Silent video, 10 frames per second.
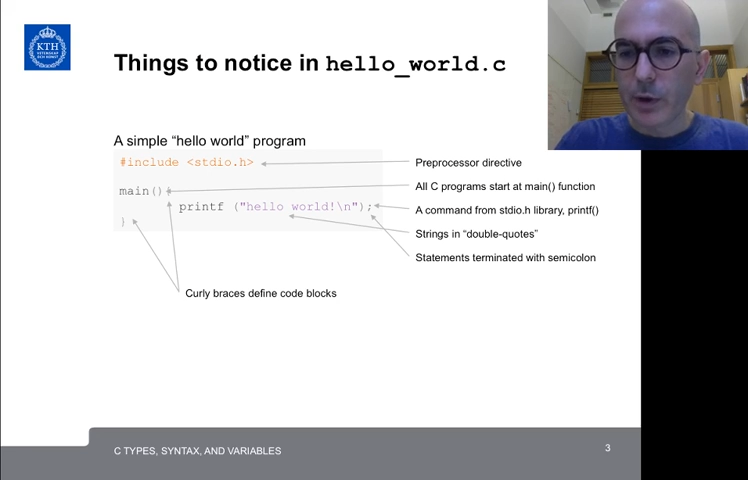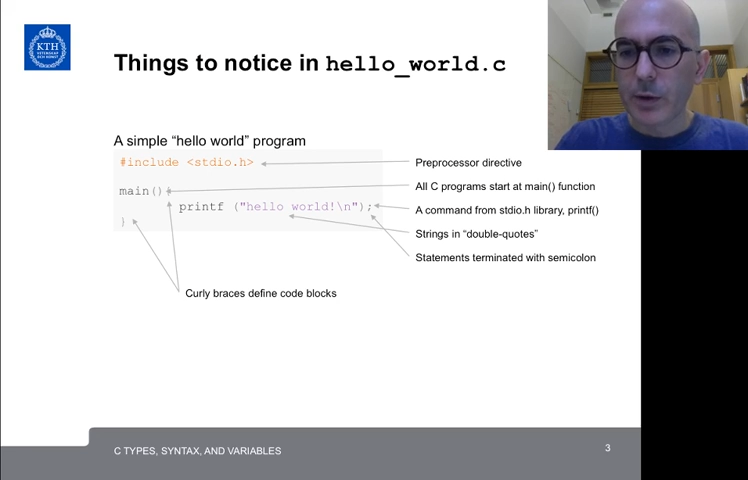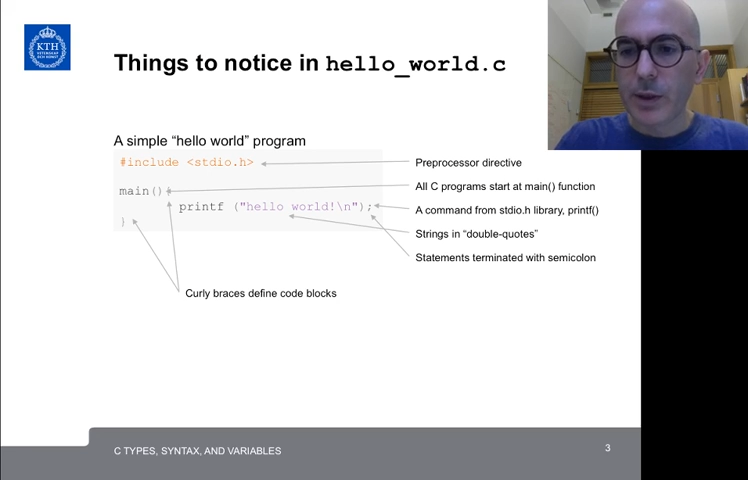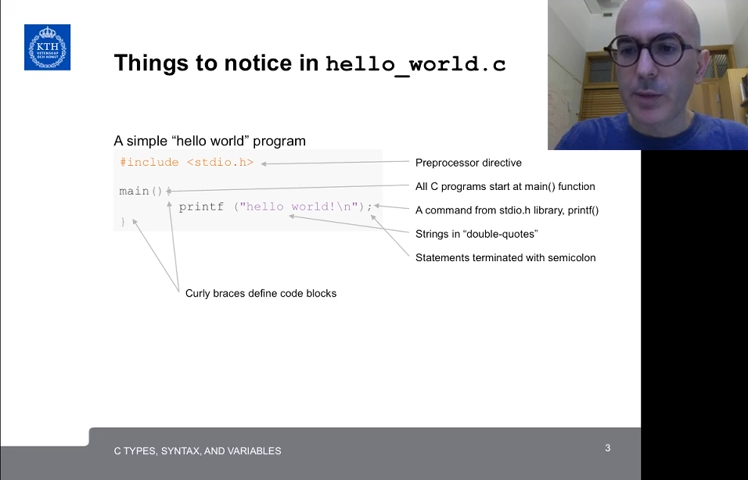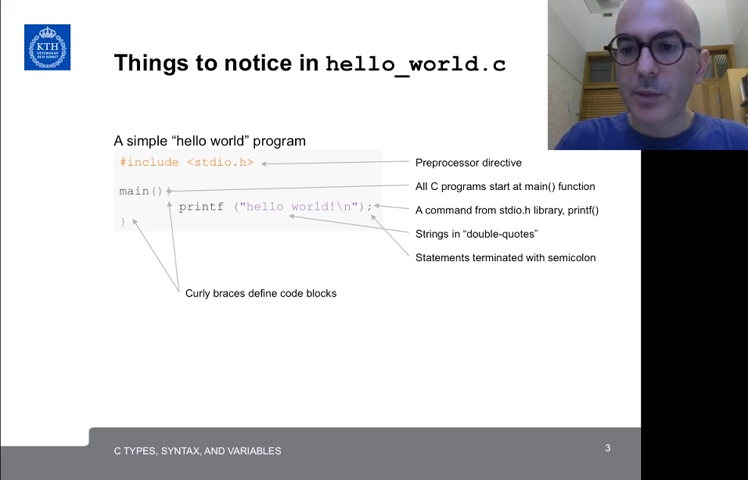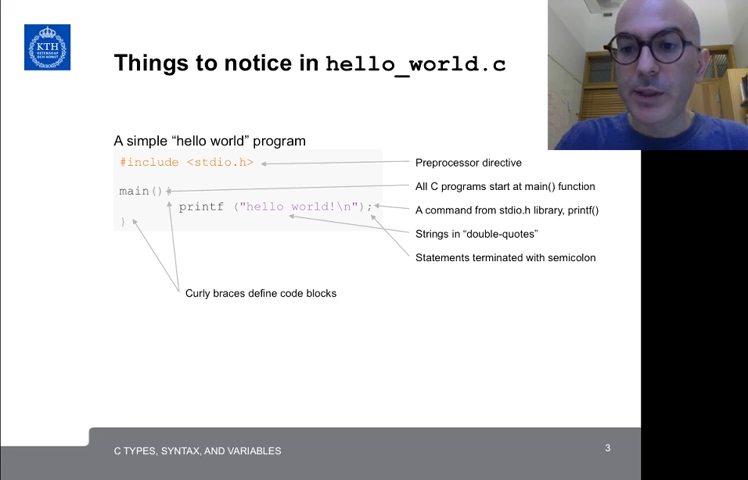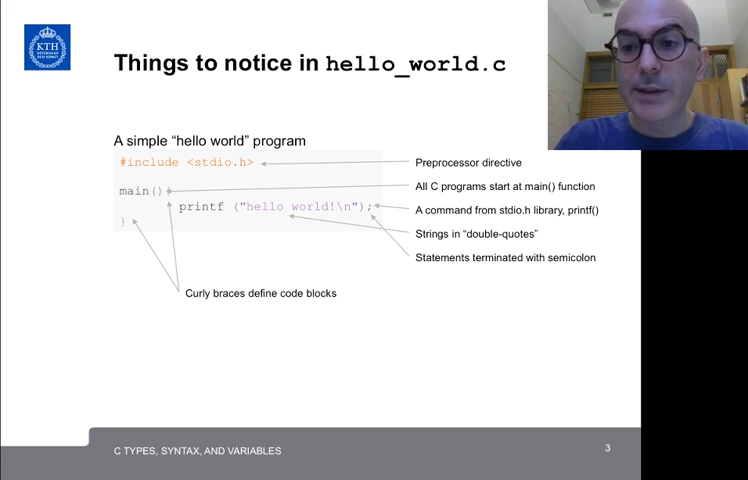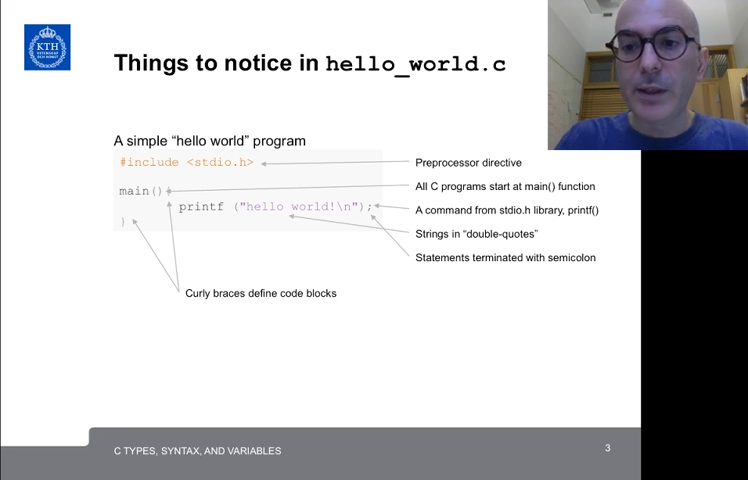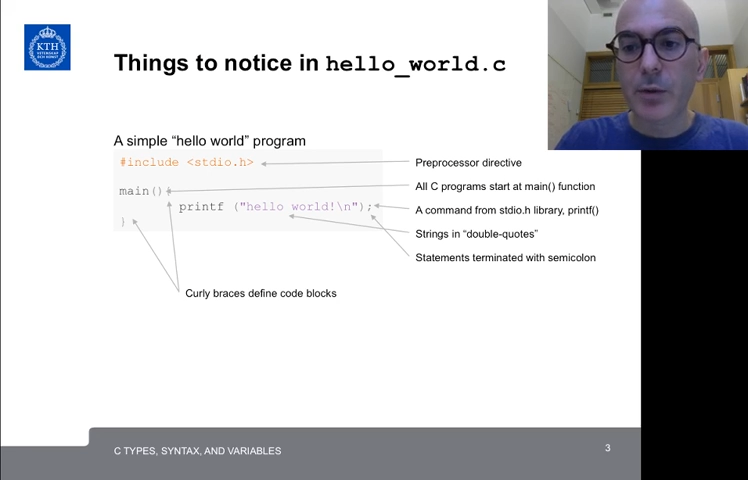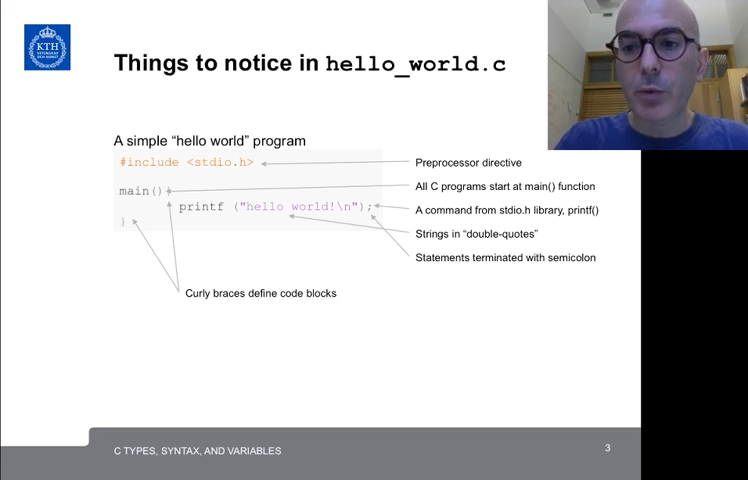That means
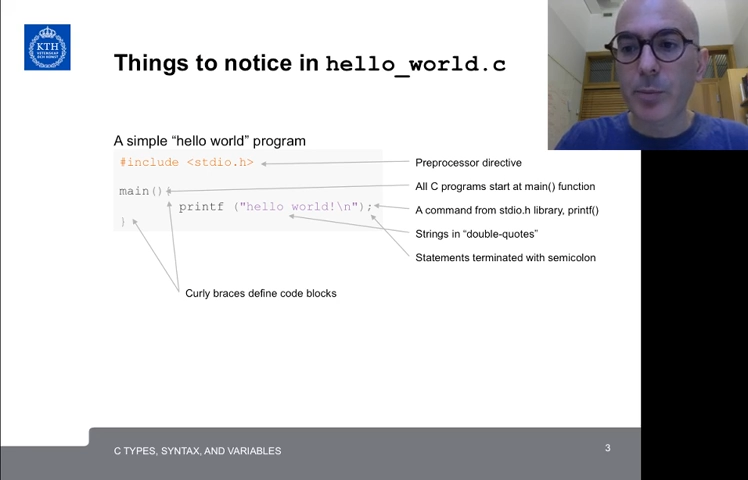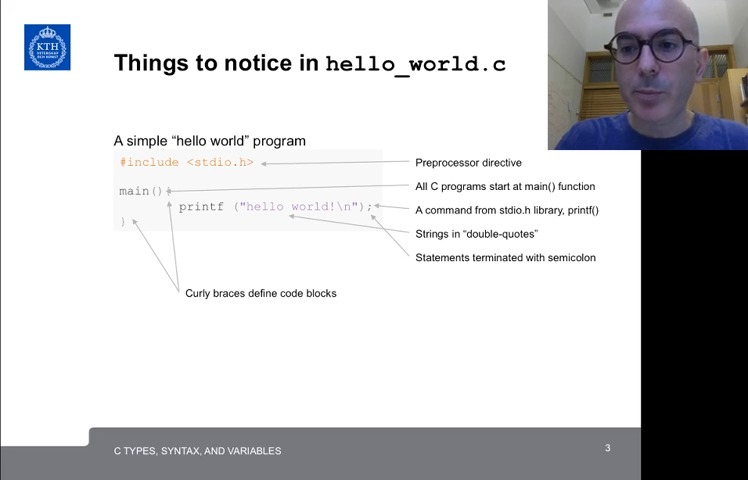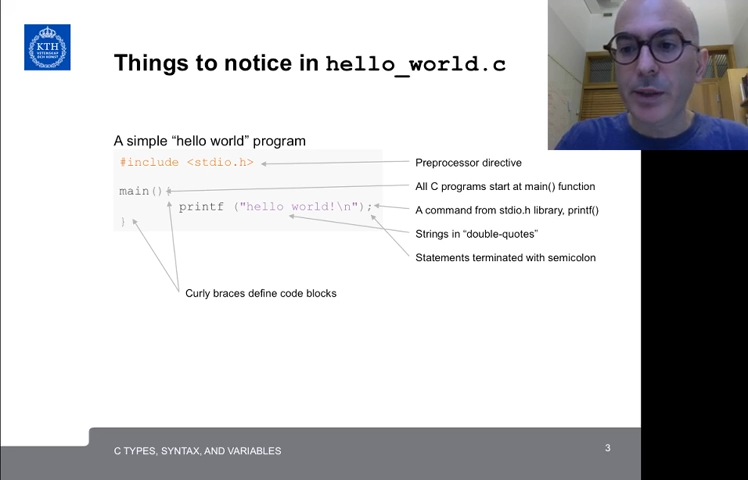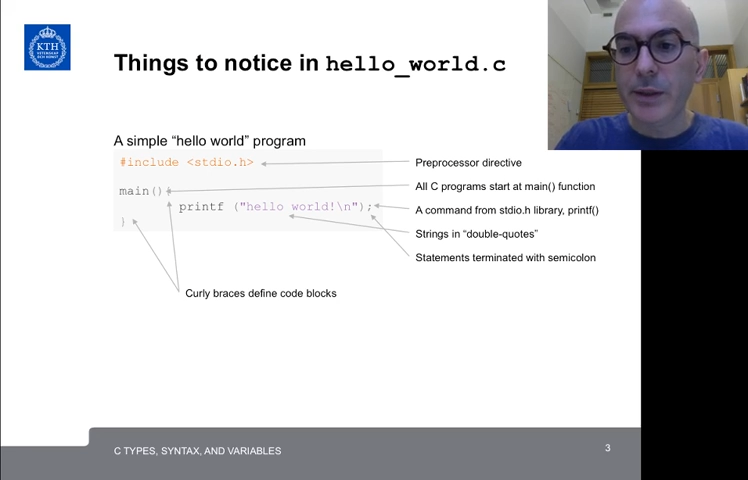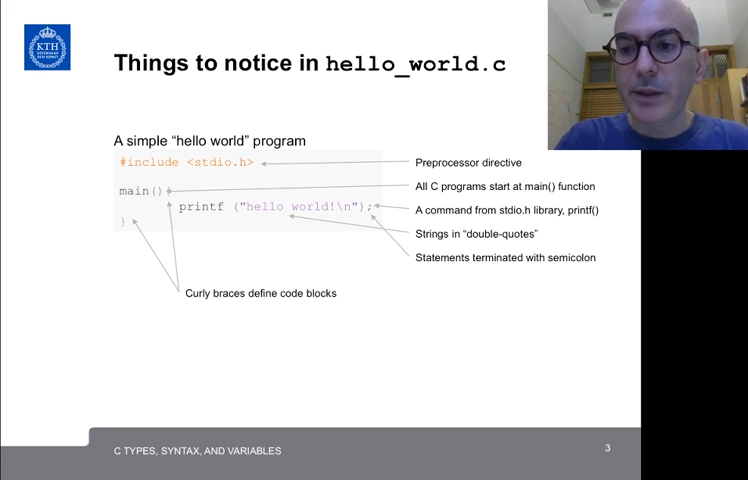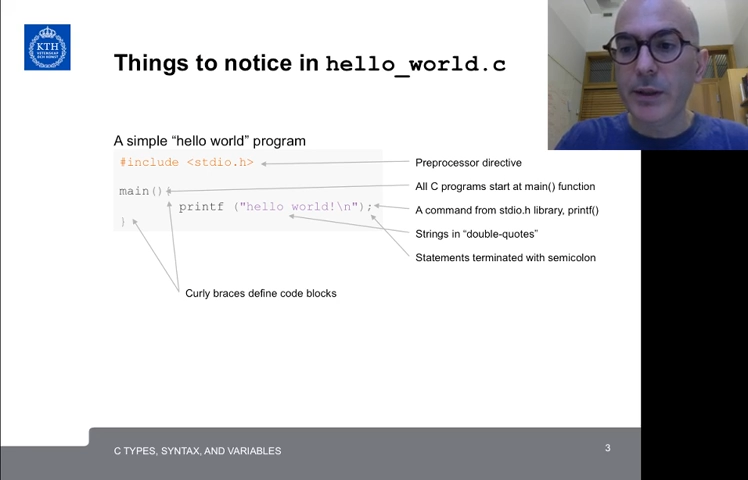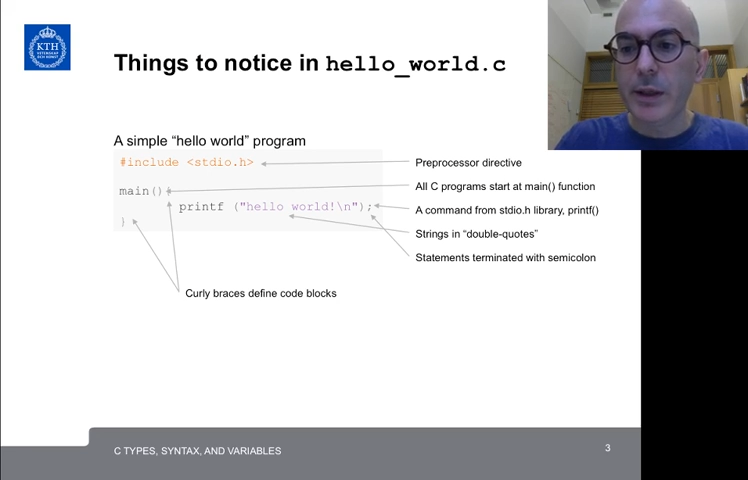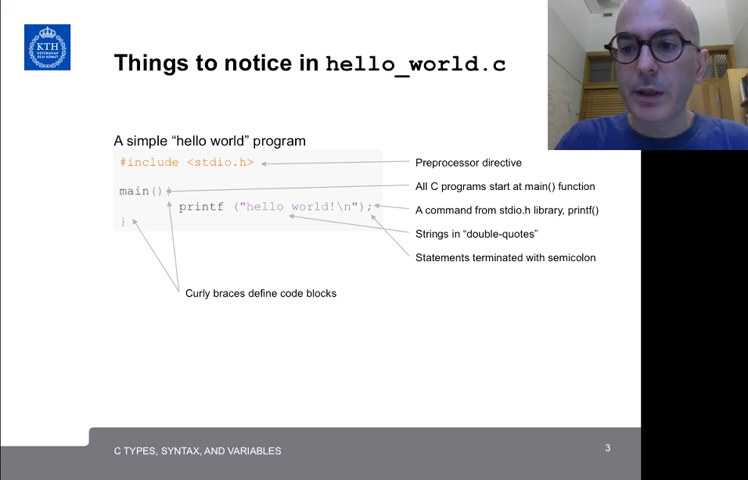that when printed,